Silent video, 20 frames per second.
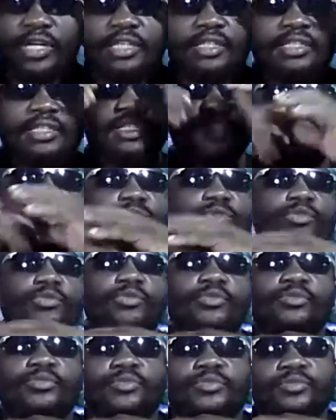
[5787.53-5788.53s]
The Most High
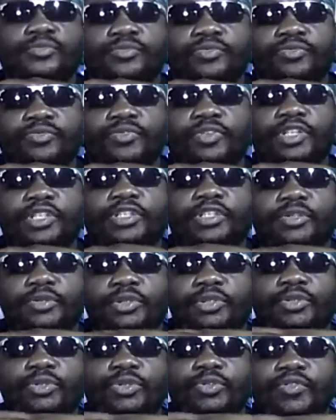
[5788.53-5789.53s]
granting you
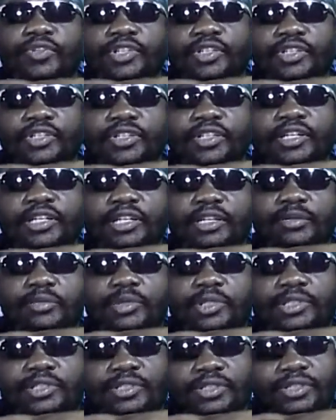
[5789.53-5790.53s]
victory over
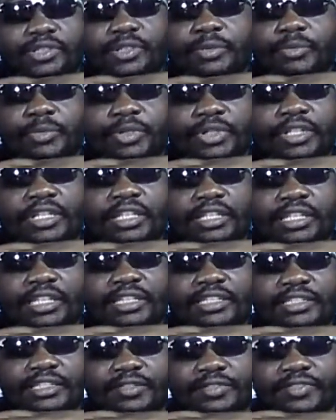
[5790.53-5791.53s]
your enemies. So
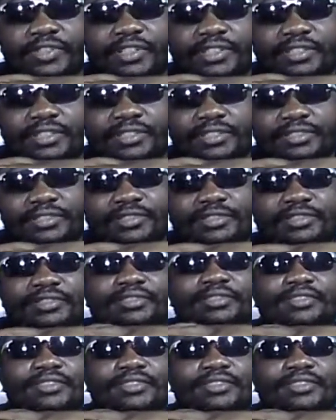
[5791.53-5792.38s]
America Thanksgiving,